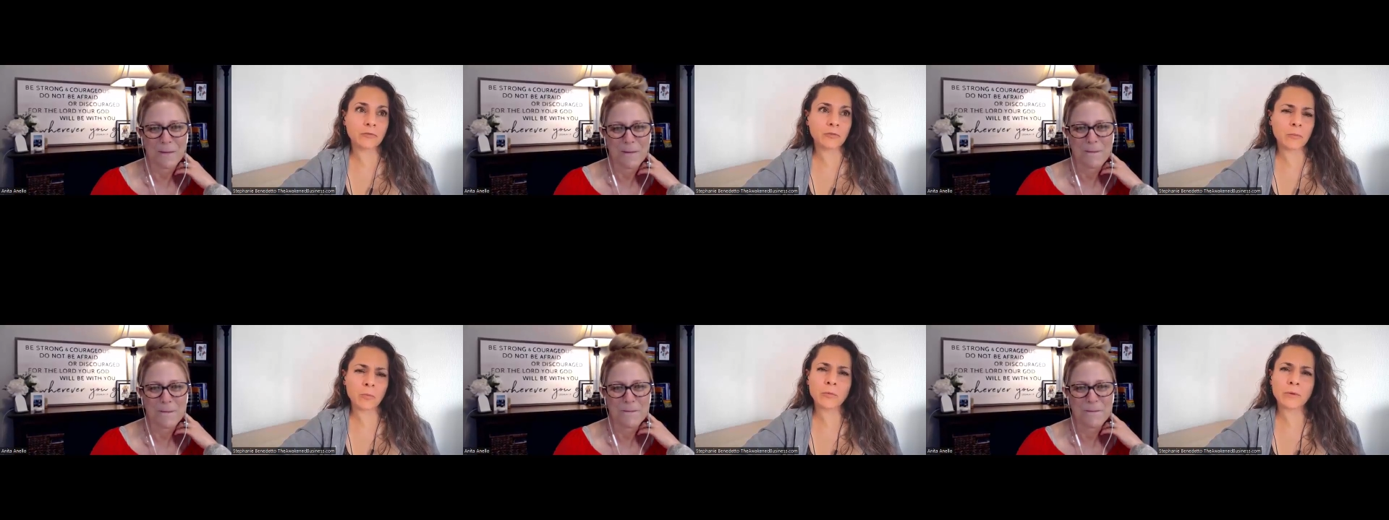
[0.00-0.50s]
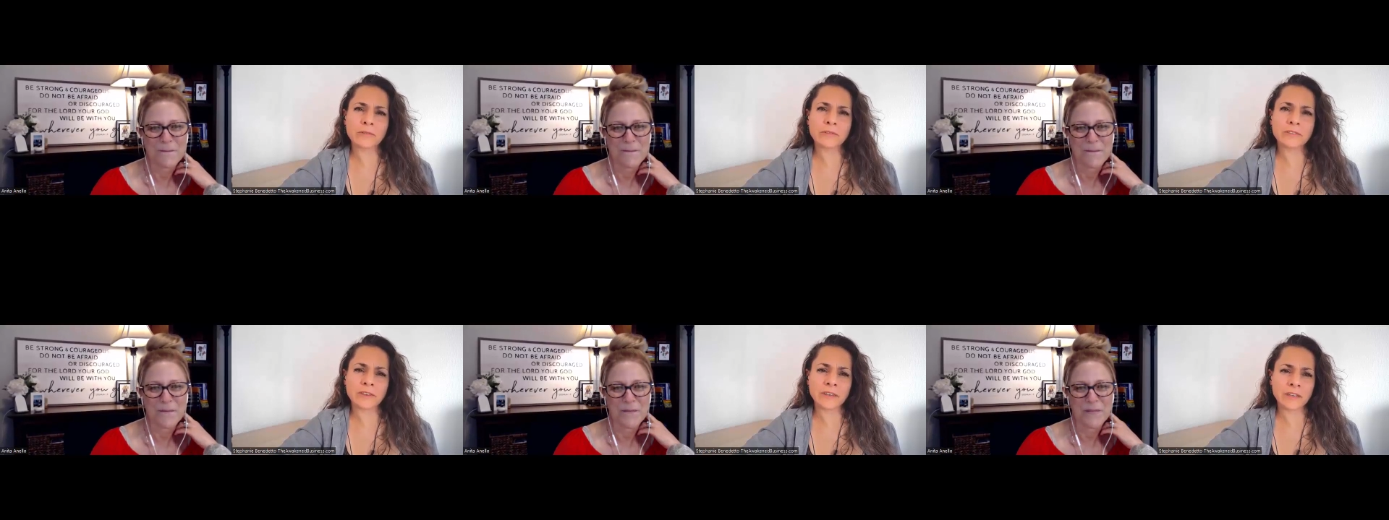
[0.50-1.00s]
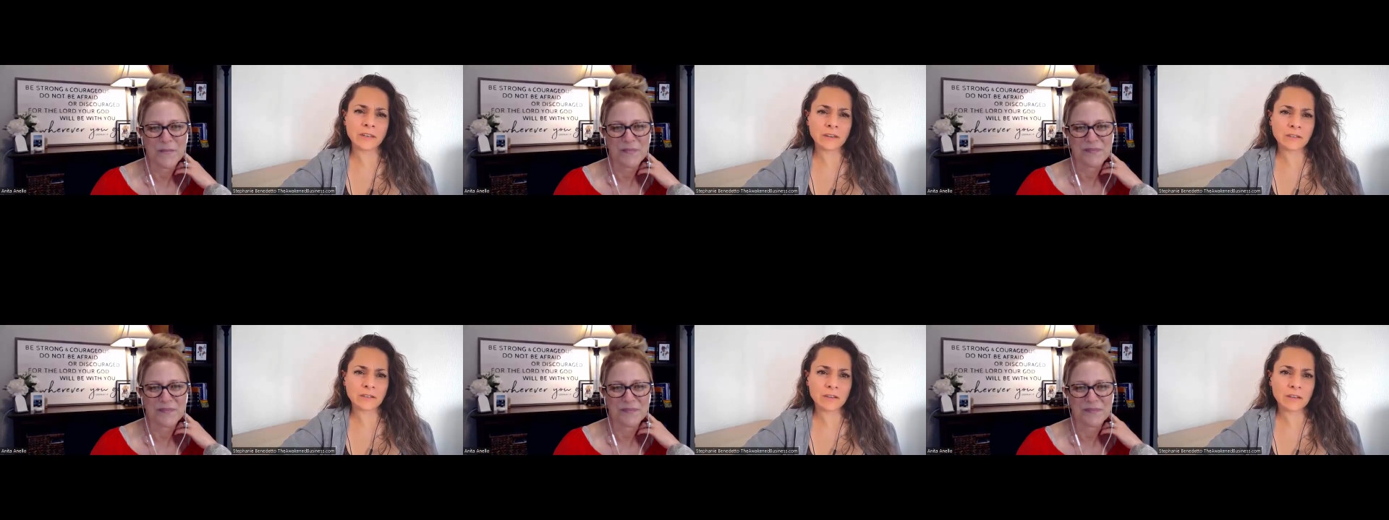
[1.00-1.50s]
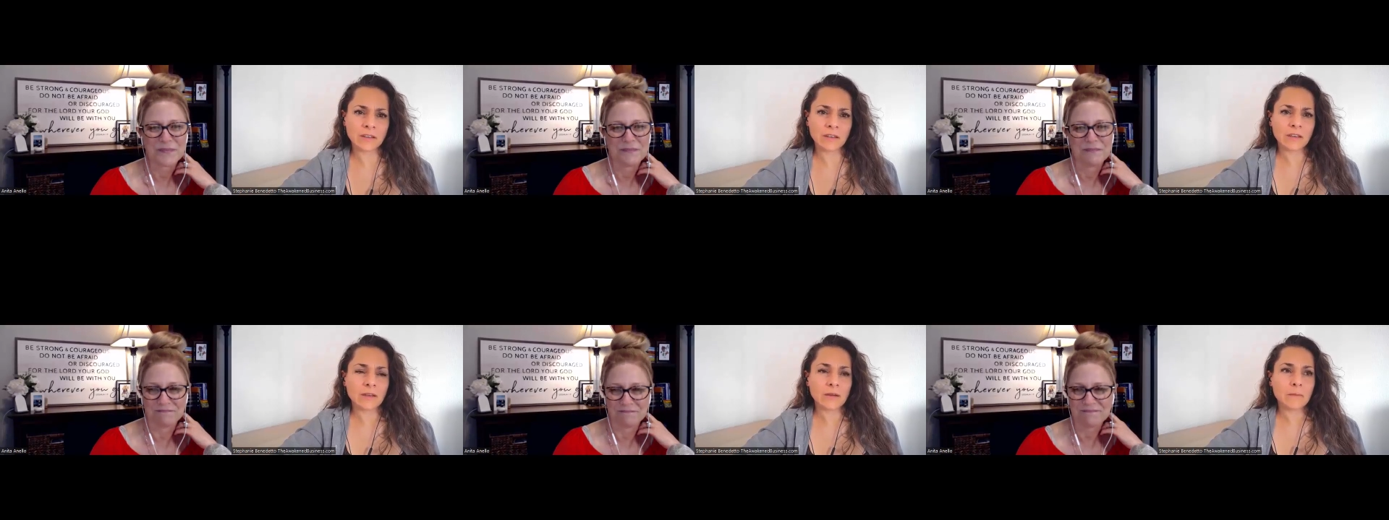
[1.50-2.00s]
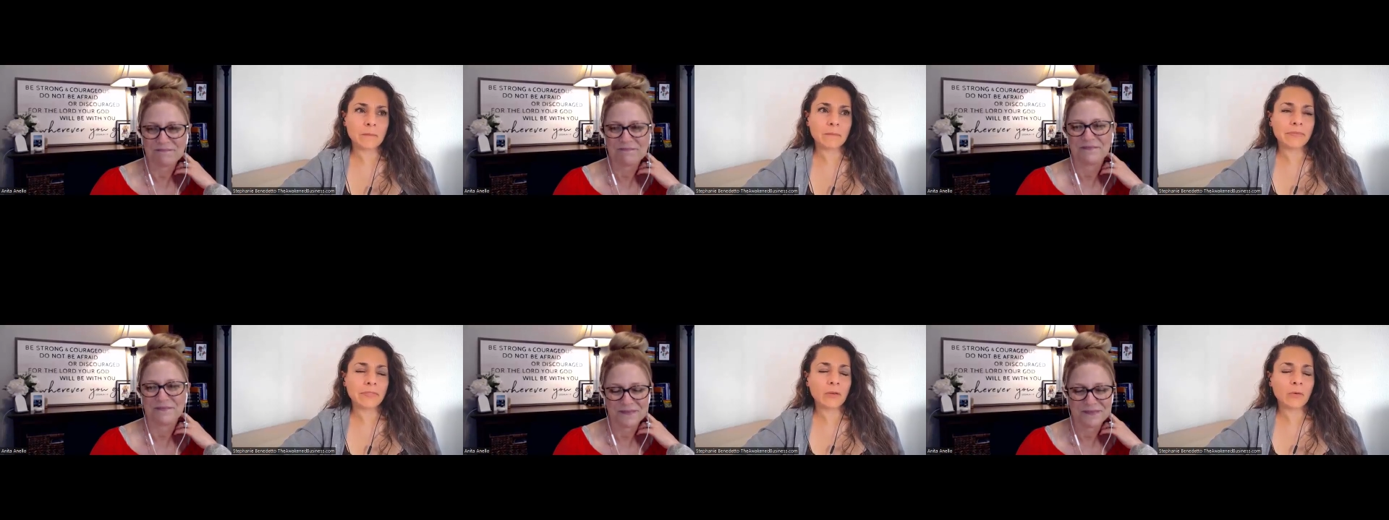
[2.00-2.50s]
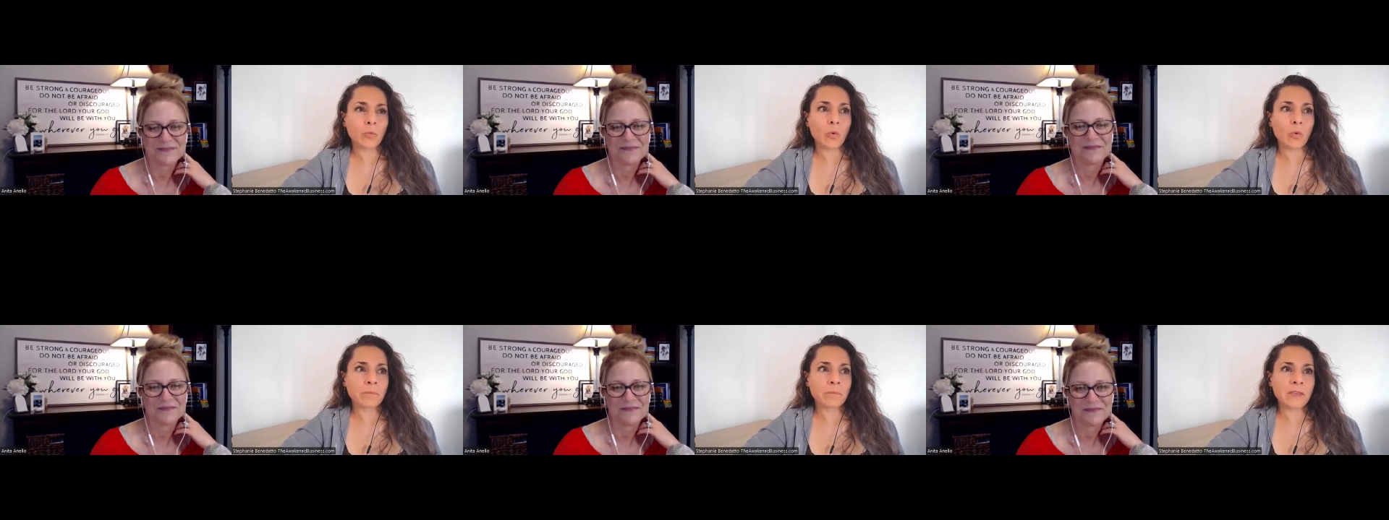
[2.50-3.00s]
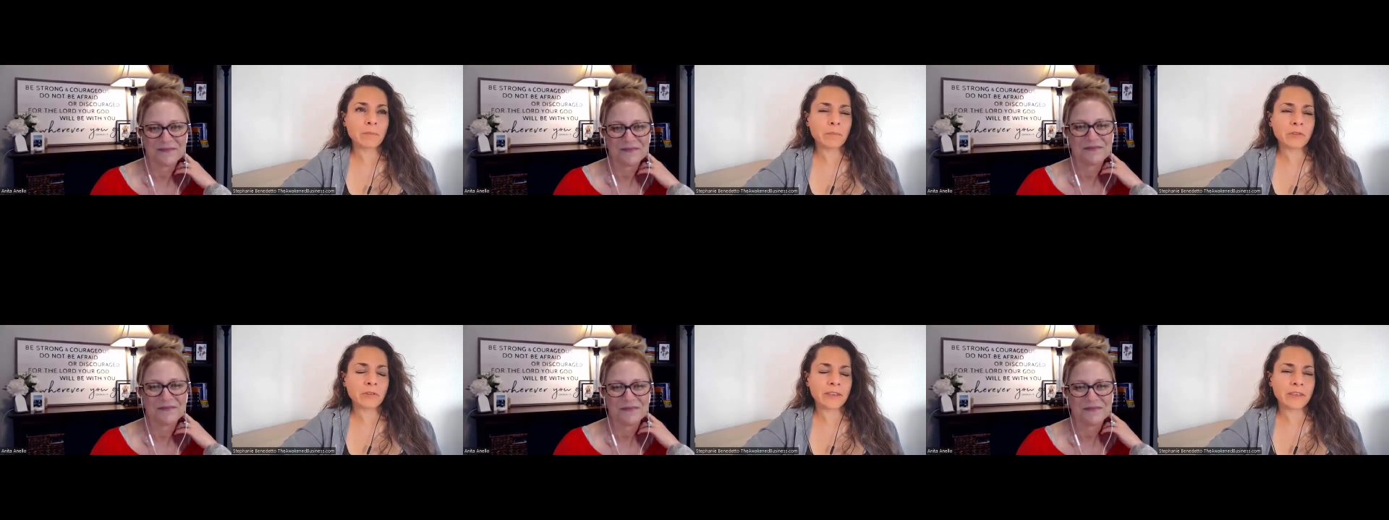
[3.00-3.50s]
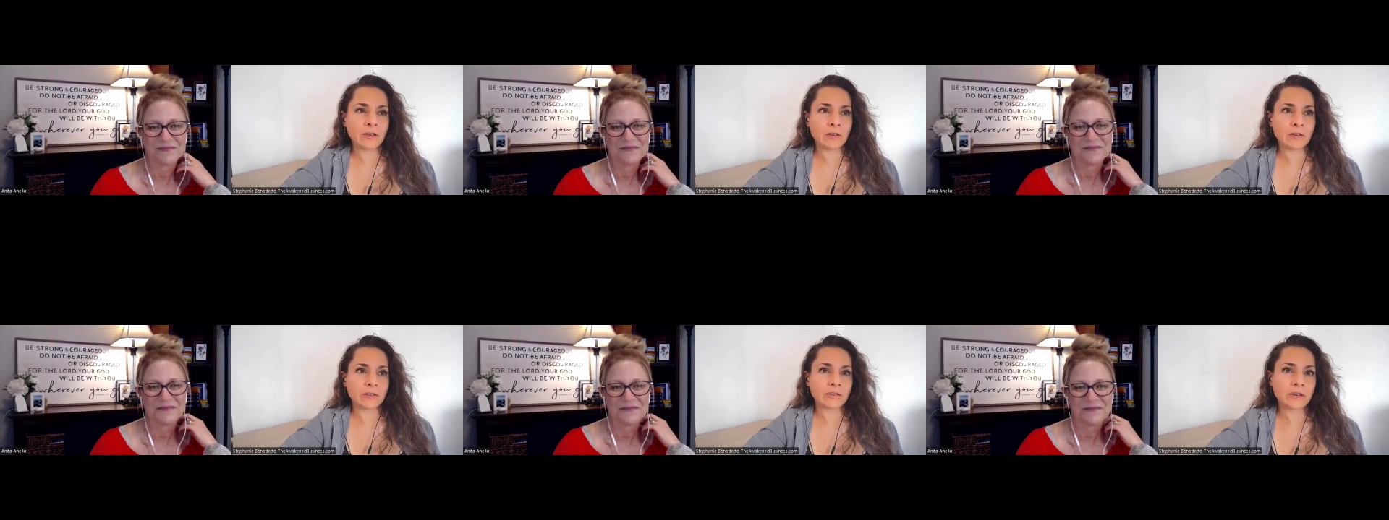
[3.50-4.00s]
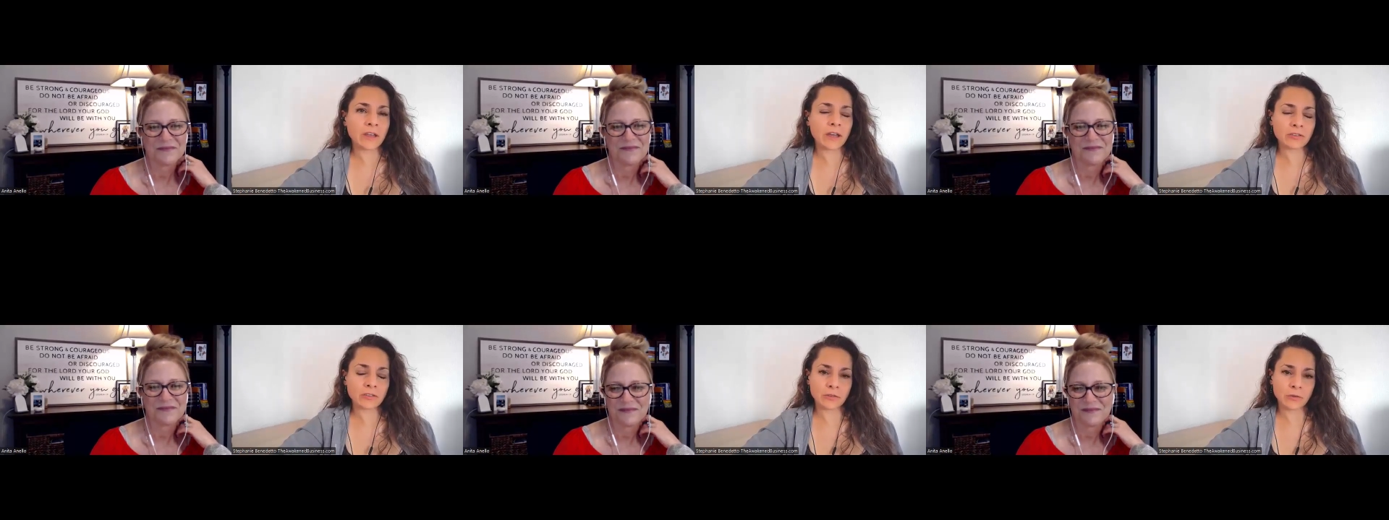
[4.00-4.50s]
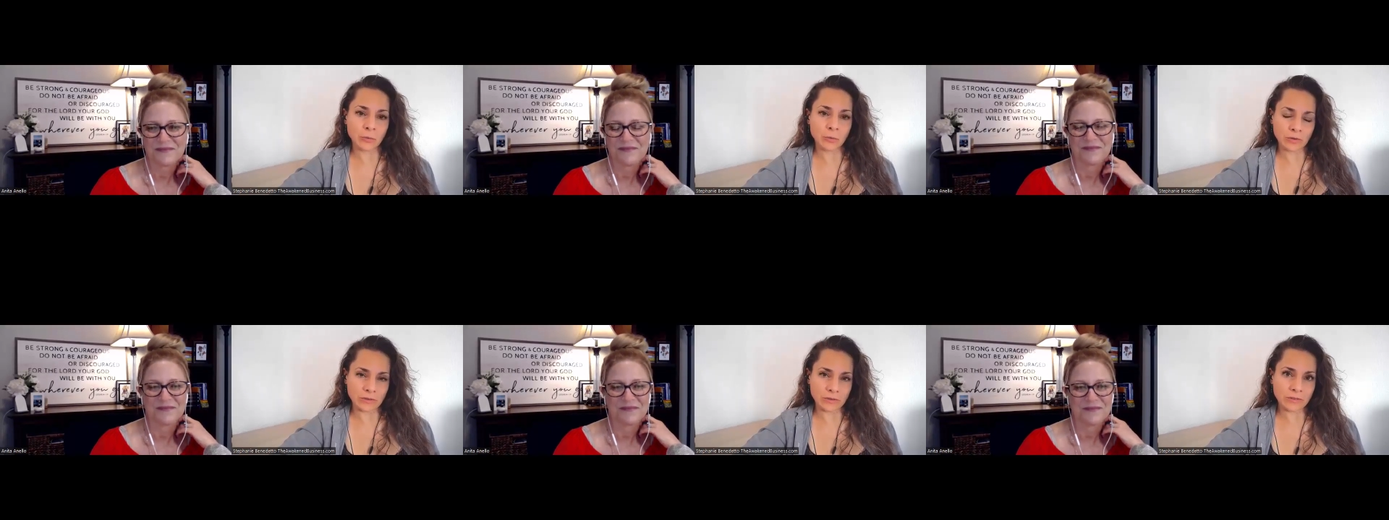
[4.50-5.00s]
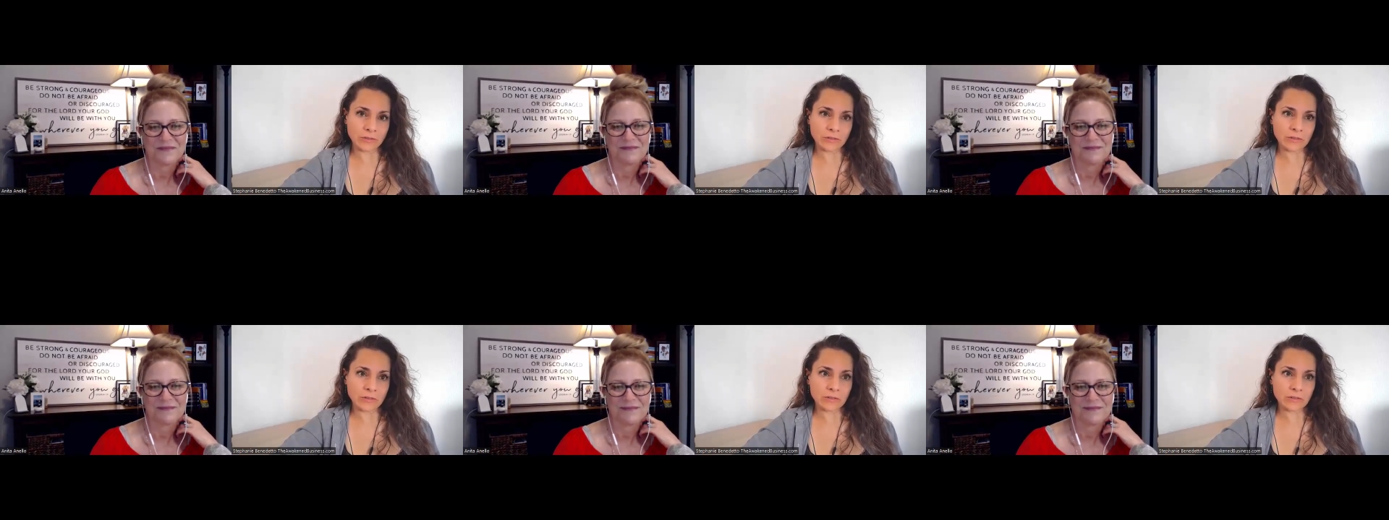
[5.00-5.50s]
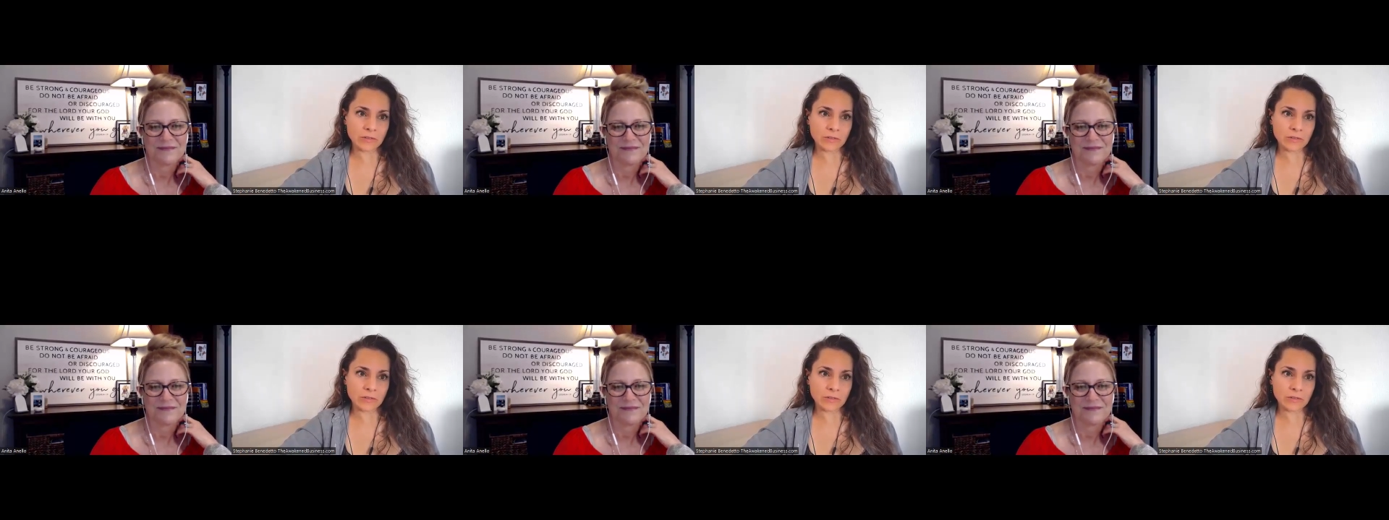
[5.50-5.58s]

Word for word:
Speaker 1: from what we've seen, mm. what people hear is not just the words,